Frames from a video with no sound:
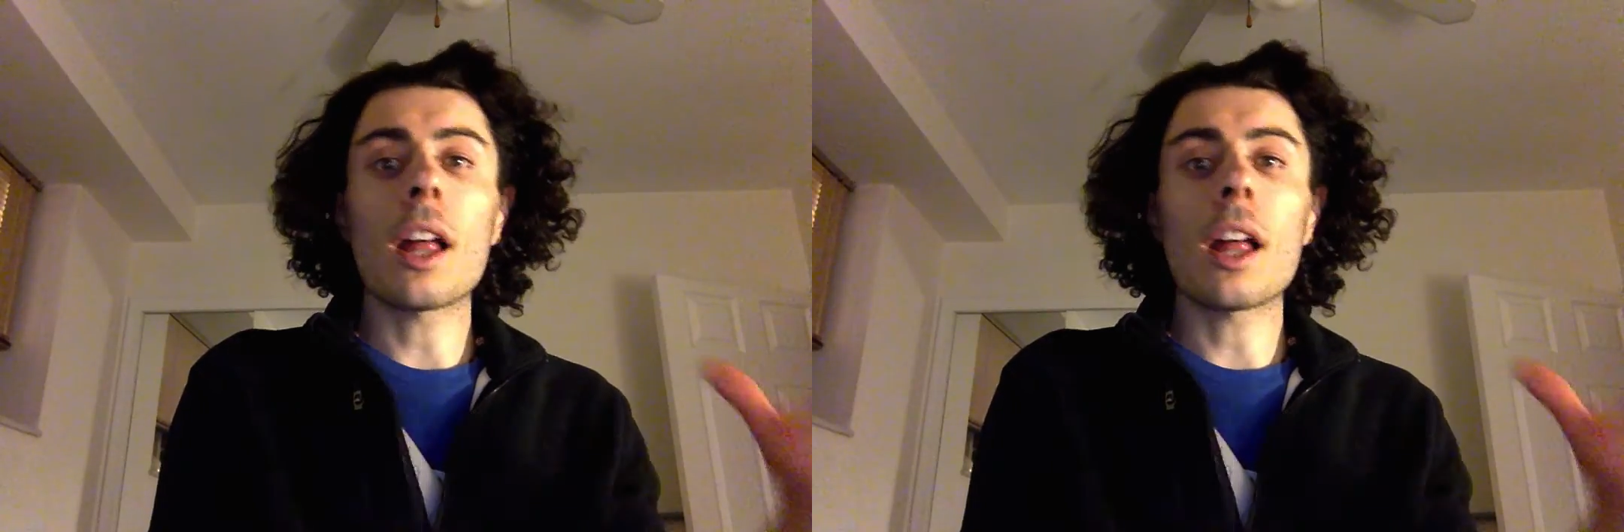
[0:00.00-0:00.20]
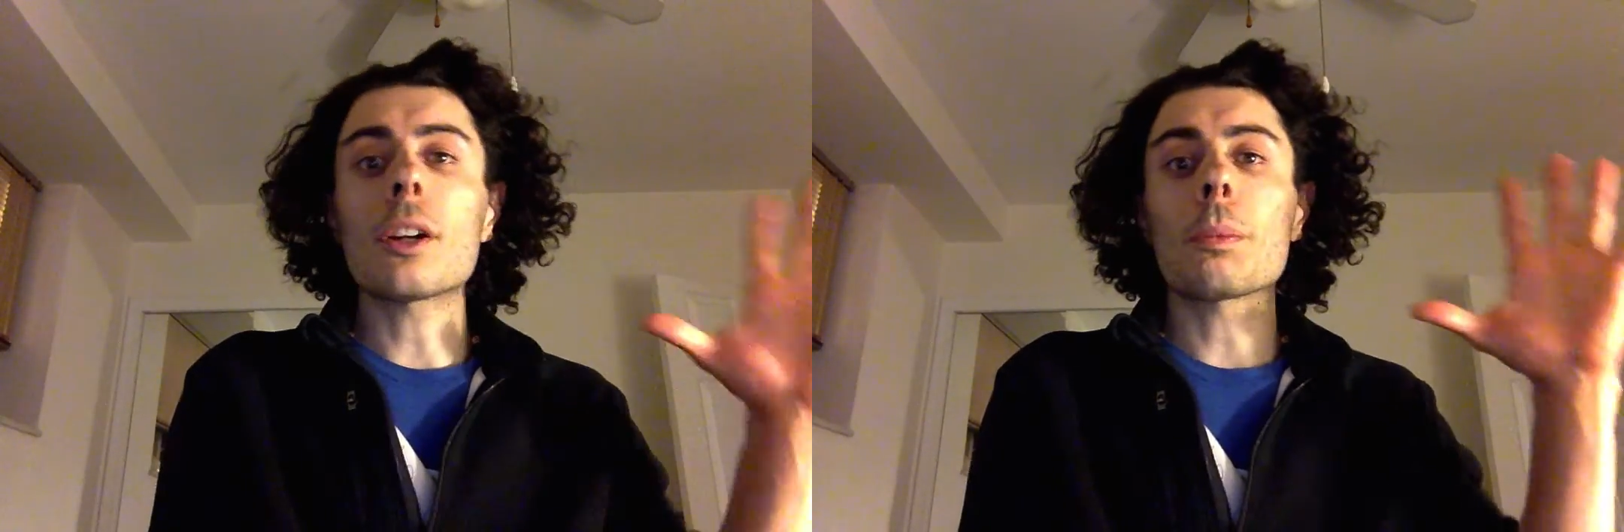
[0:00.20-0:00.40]

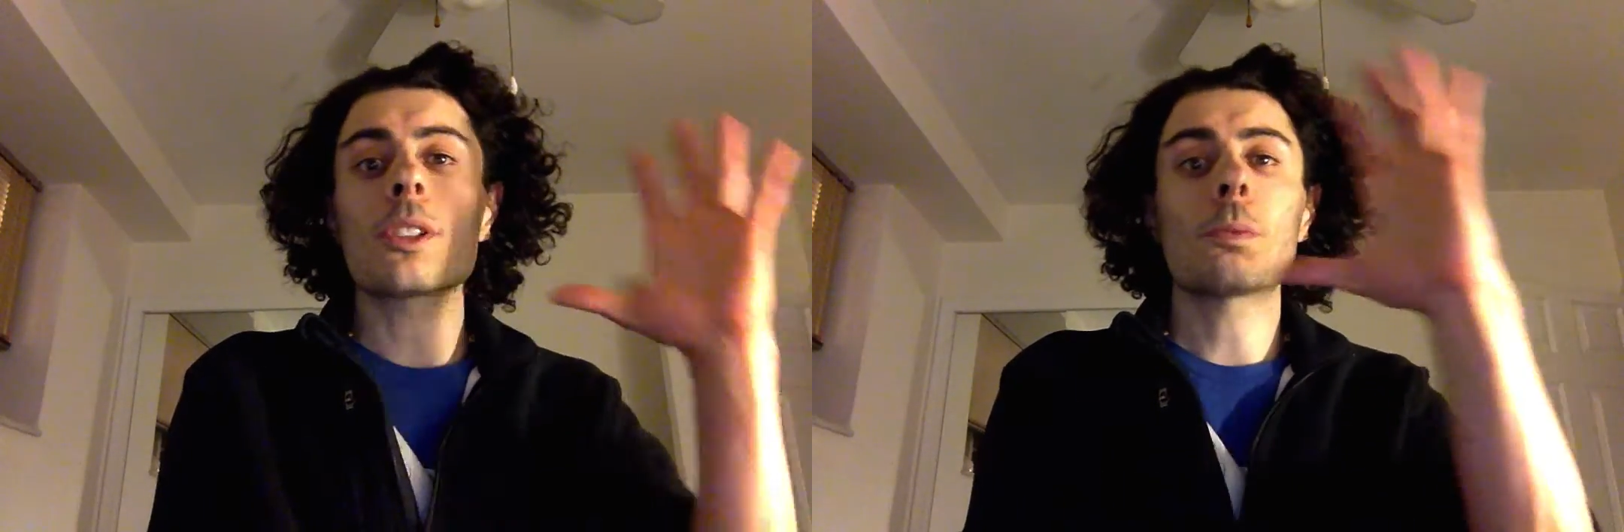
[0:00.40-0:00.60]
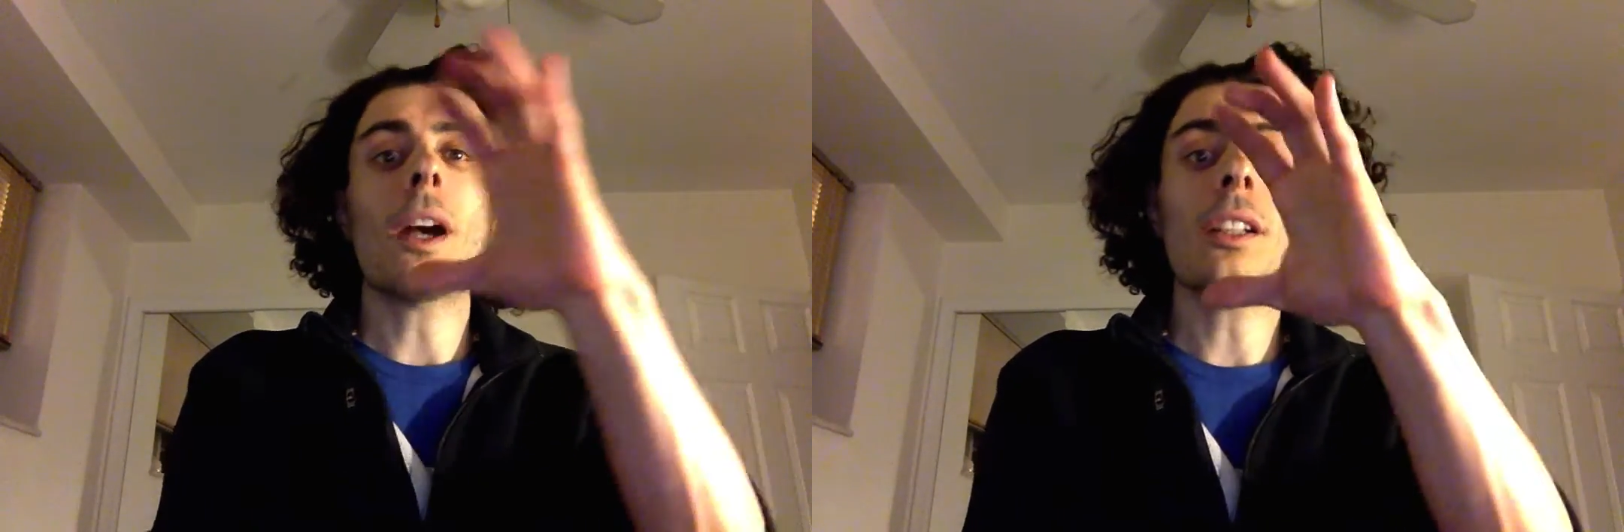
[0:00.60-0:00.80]
another
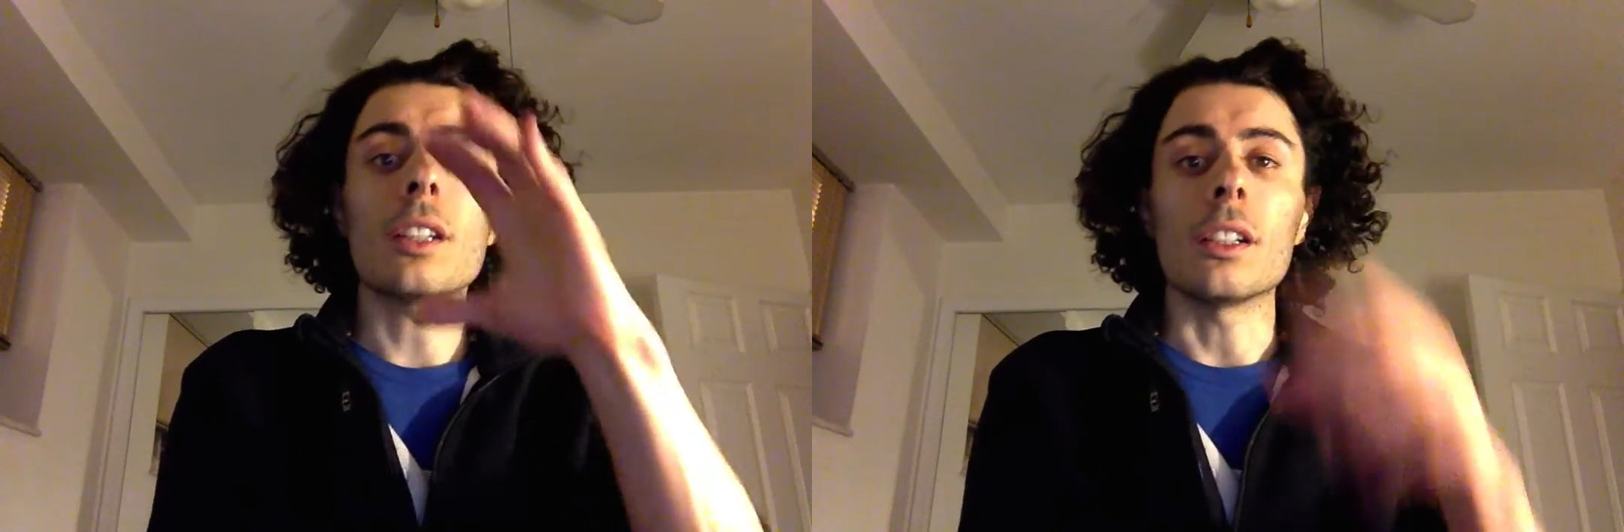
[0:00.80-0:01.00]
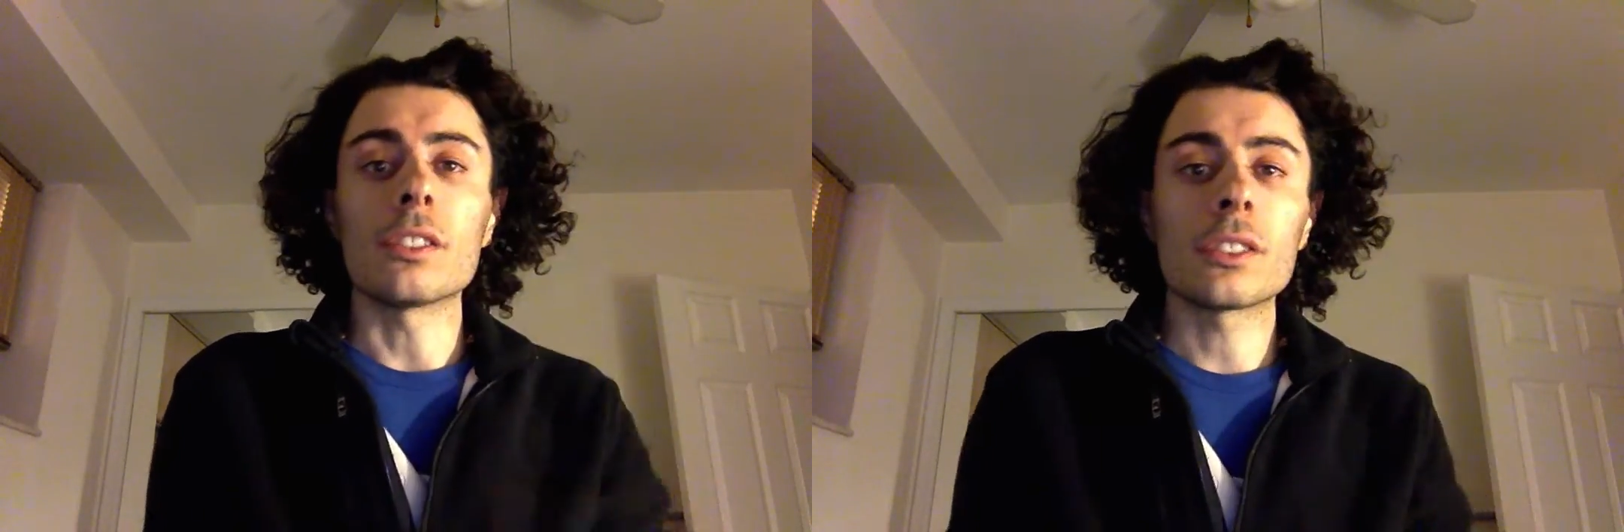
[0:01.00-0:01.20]

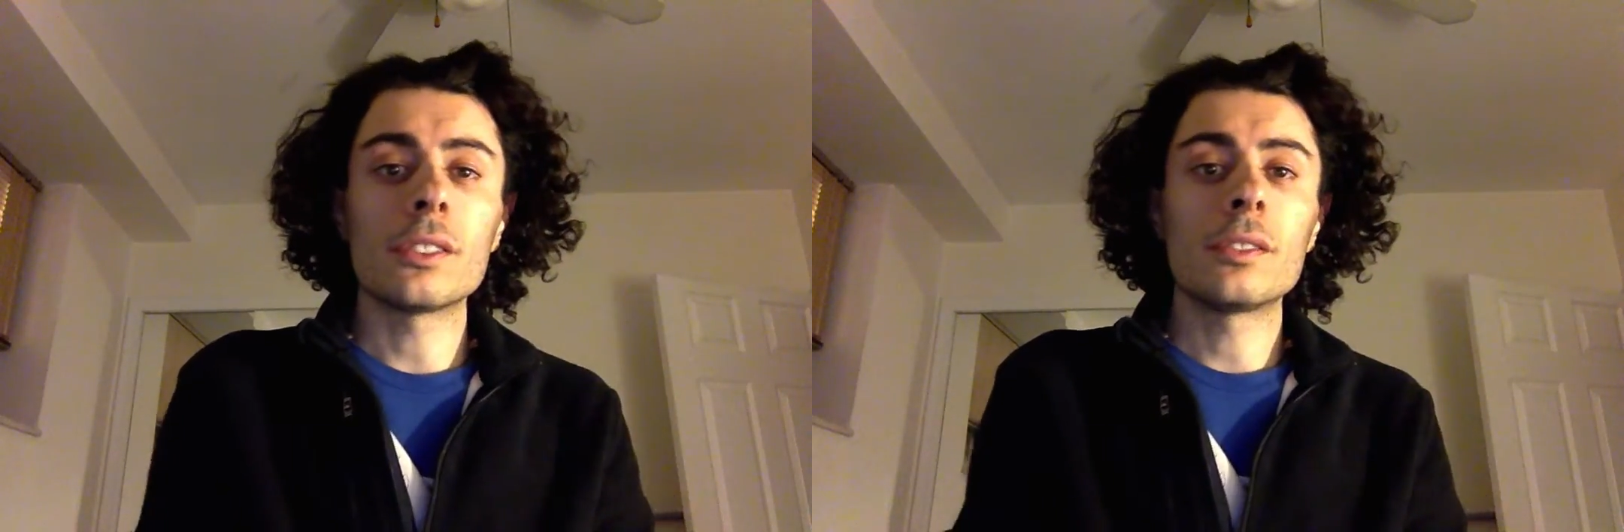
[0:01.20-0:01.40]
perspective,